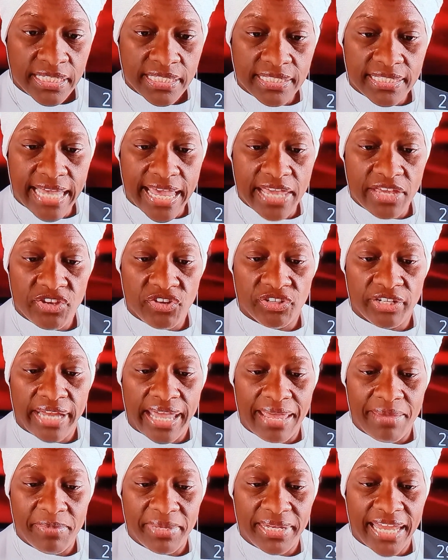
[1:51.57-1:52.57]
State your
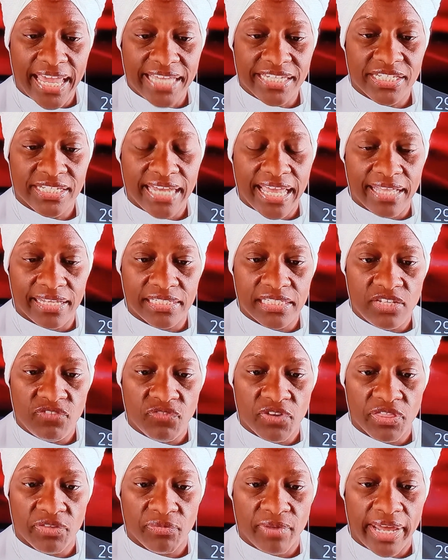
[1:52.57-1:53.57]
name and
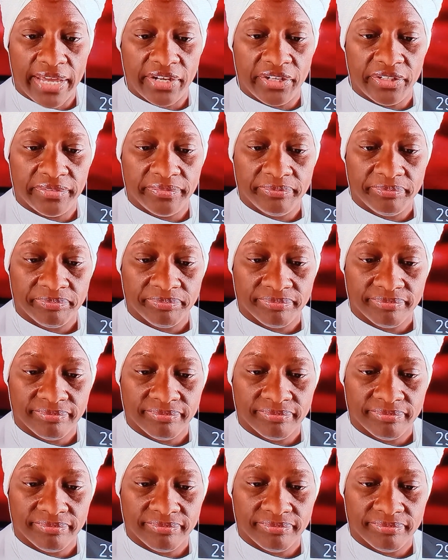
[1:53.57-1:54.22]
nationality for the record.